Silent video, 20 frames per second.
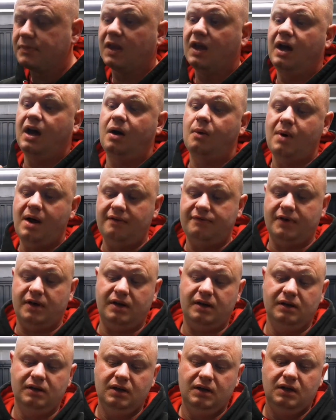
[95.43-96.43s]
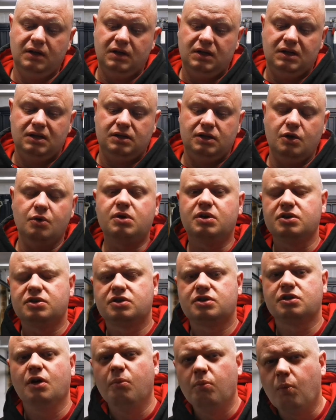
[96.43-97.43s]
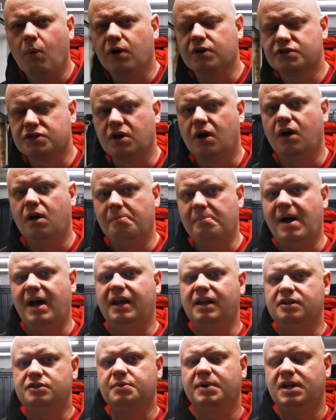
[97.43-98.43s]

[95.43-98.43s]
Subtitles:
However, you can somewhat sort of manage.